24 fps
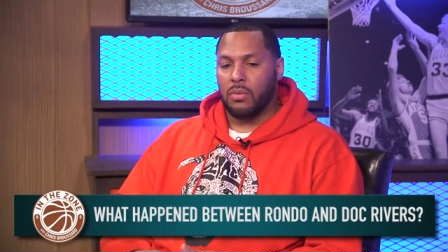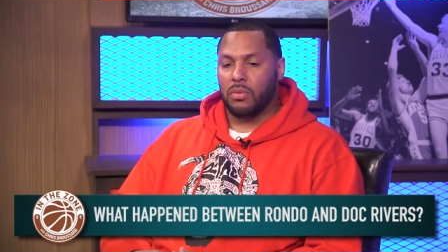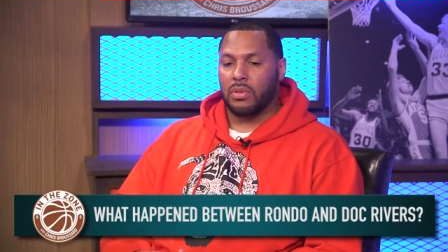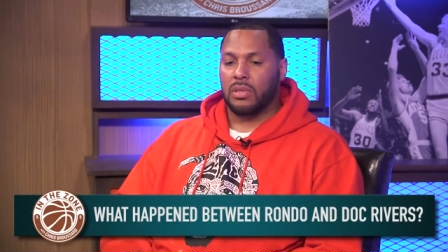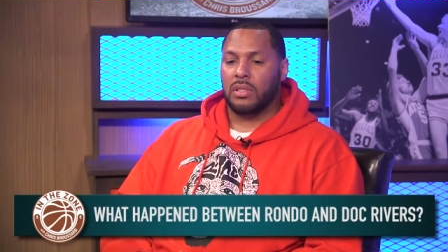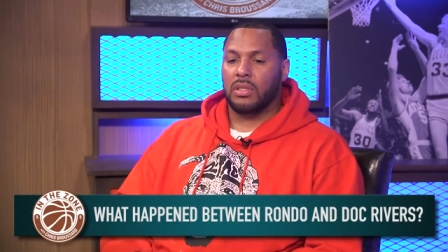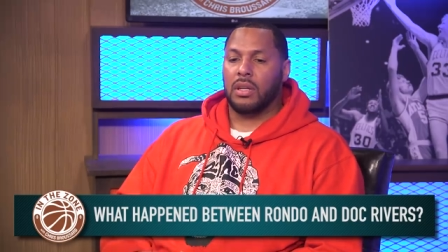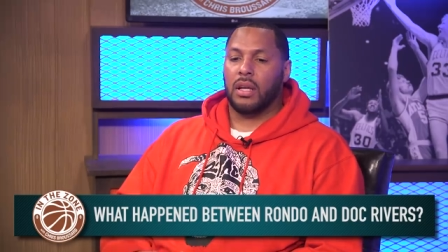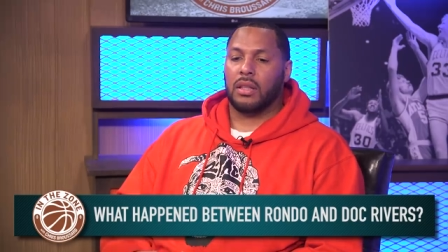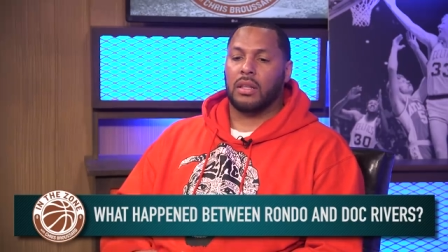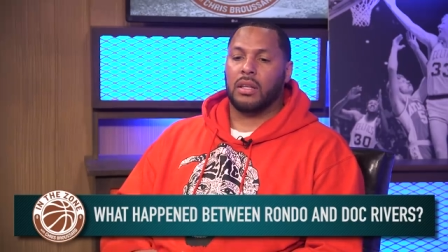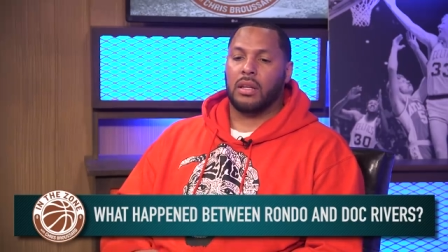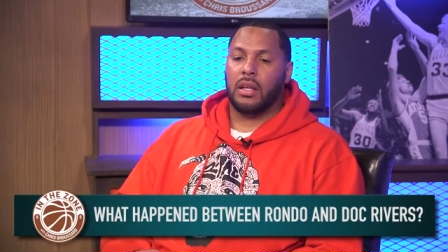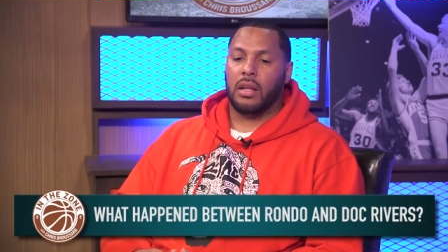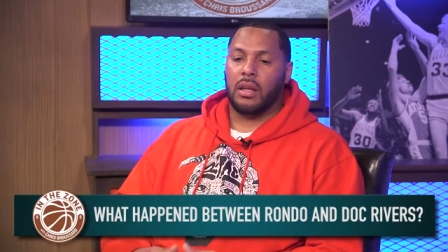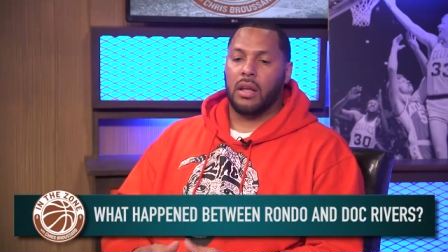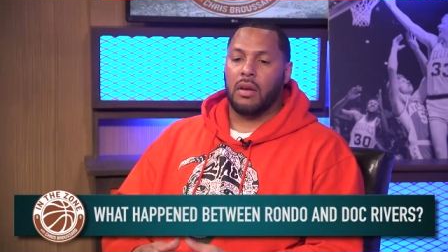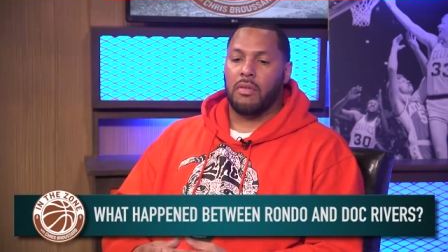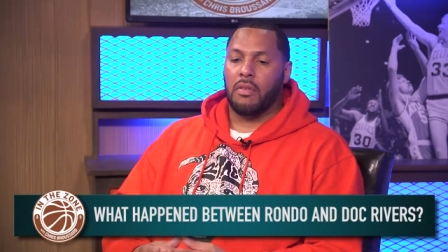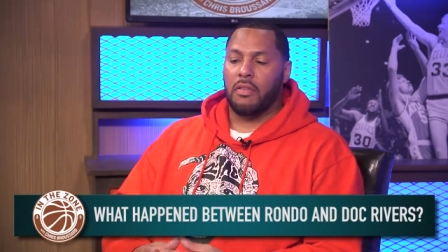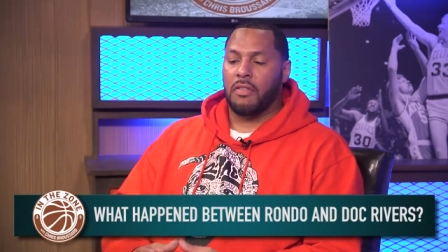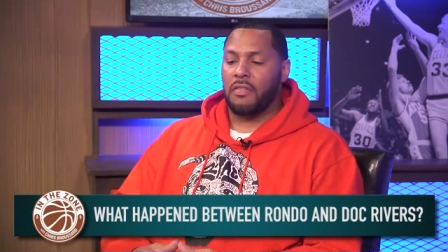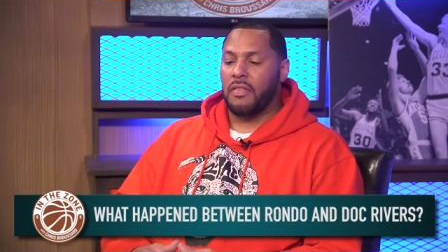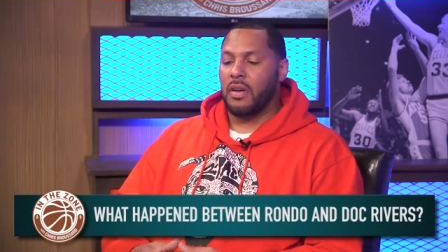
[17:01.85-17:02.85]
It was nothing that
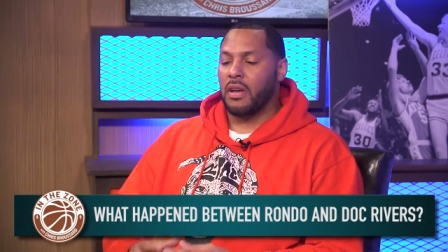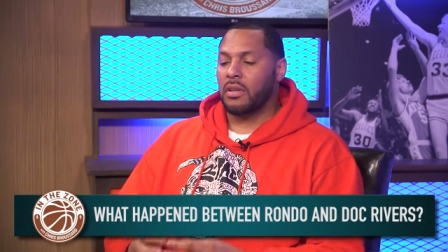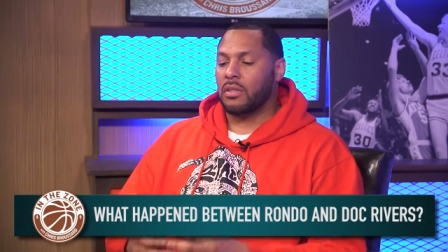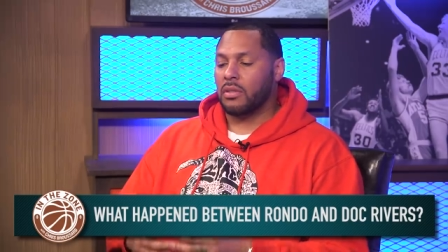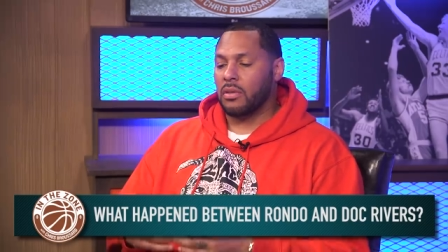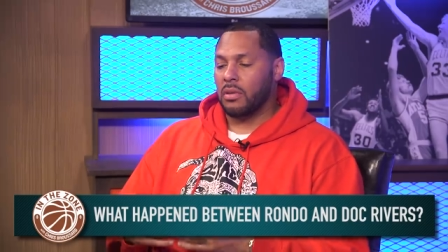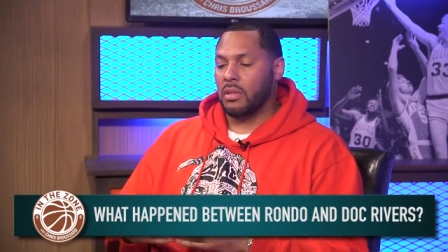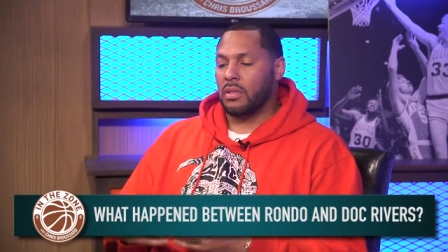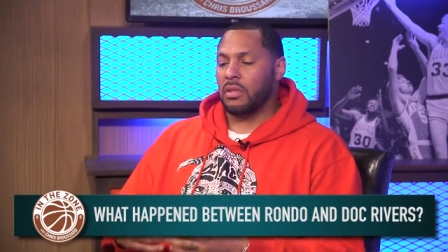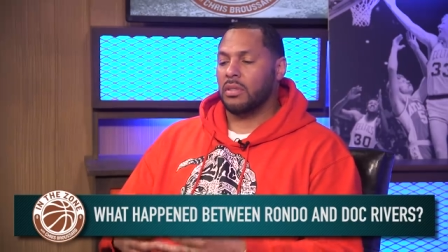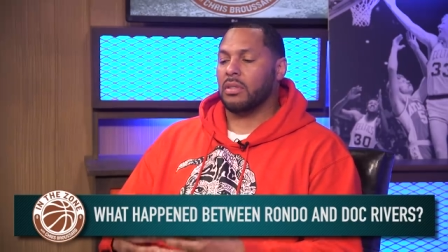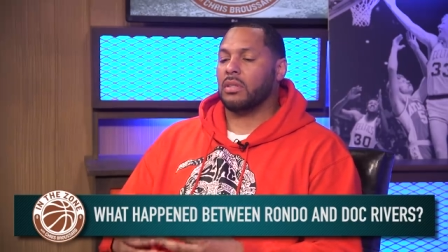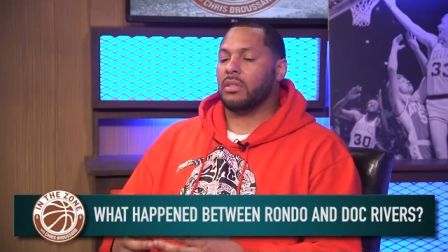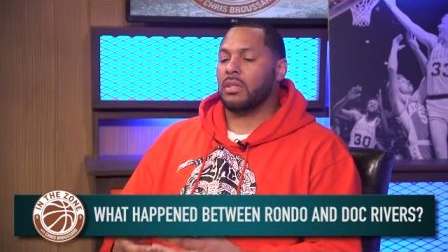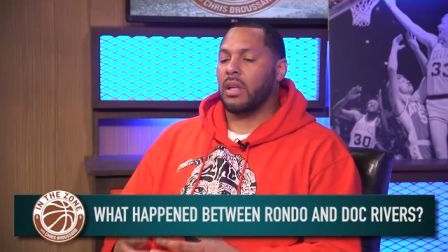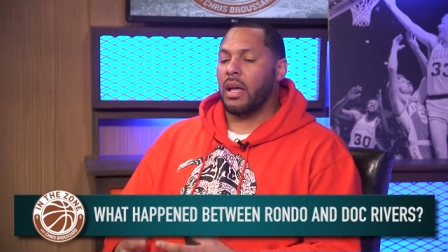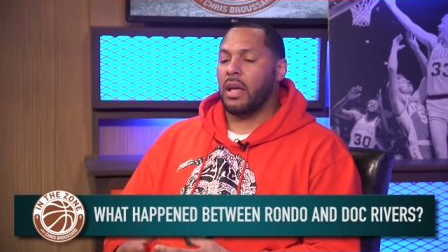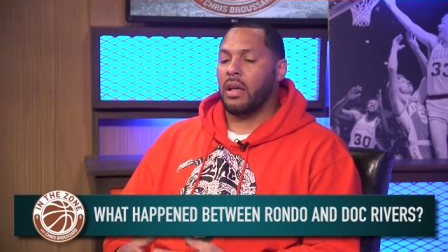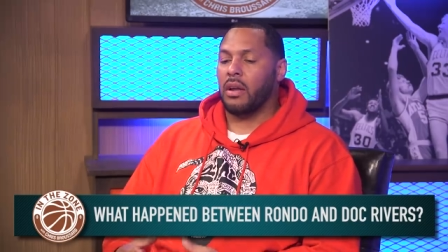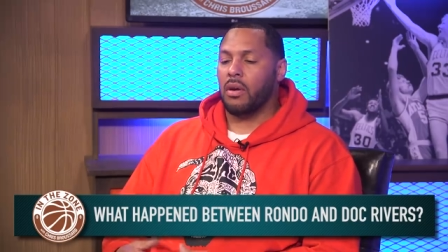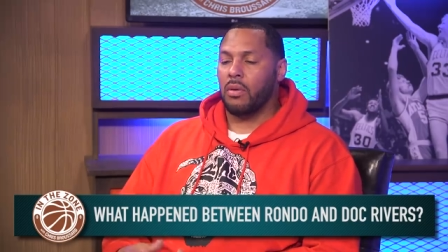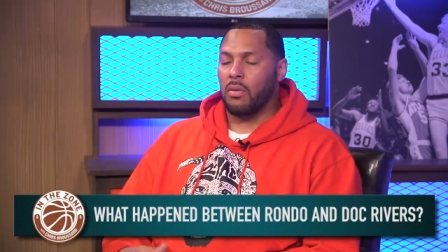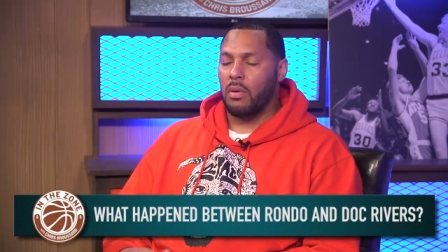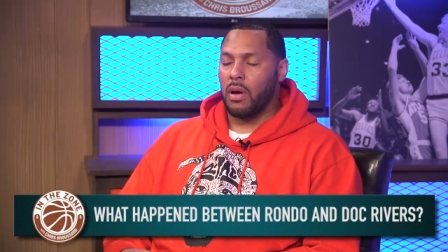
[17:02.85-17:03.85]
ever festered and
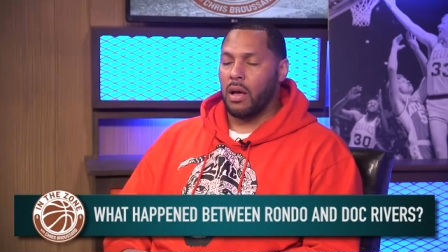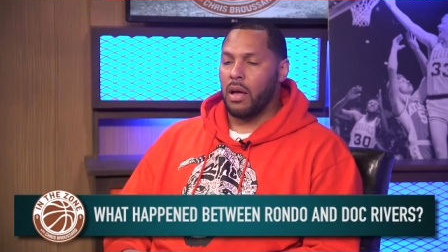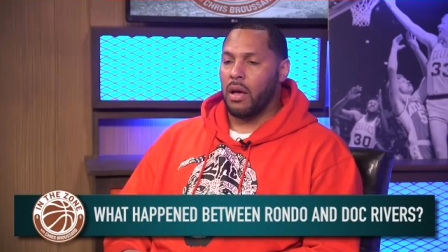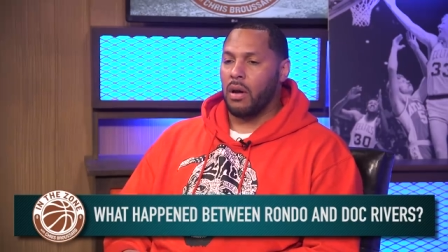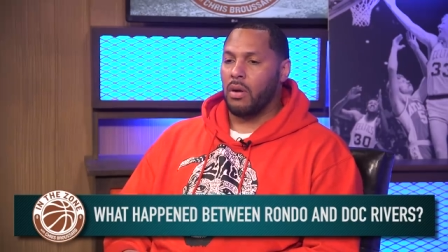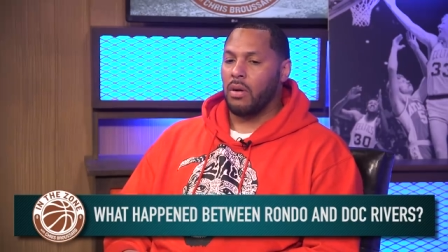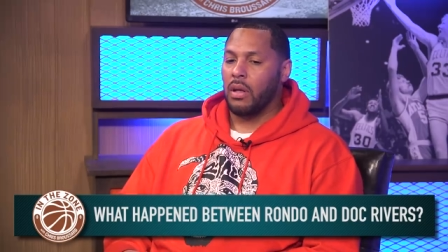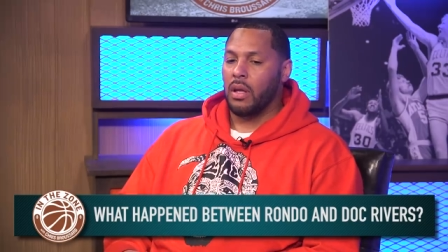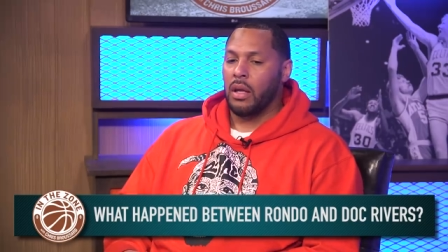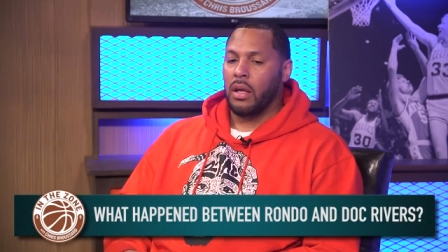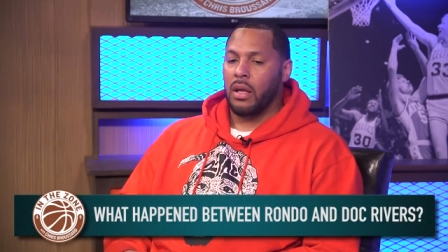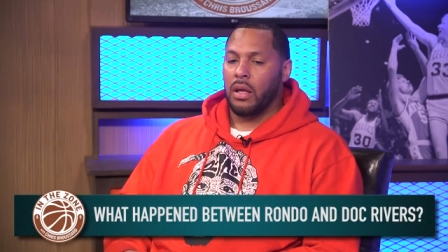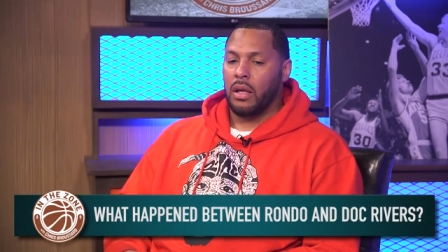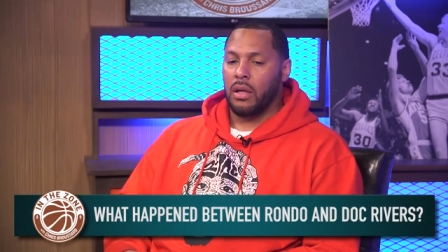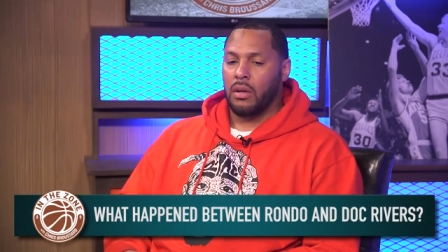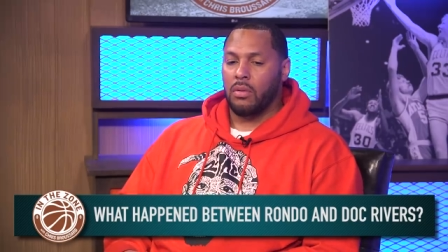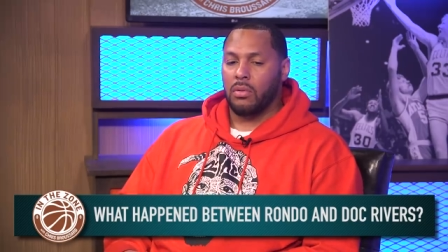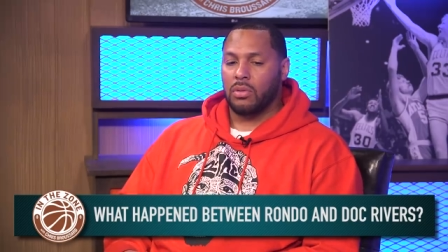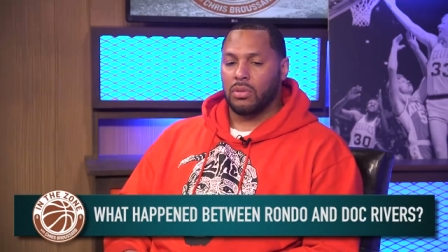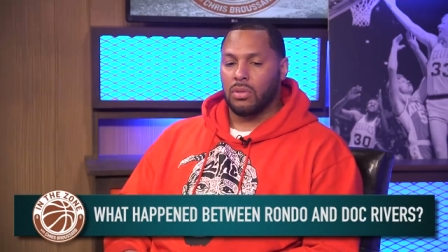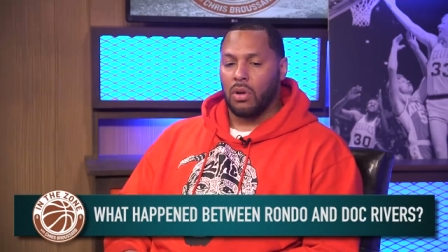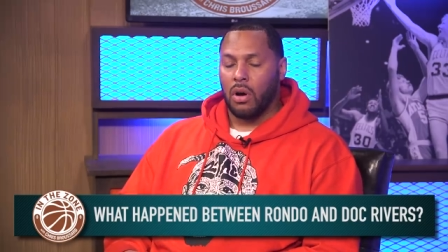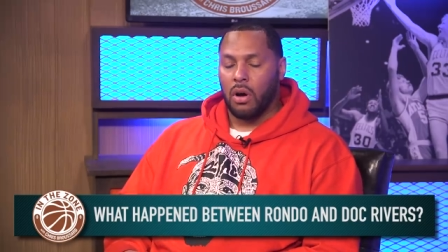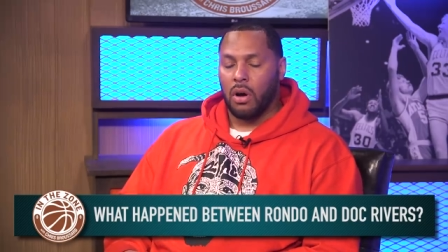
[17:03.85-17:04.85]
stayed around. It was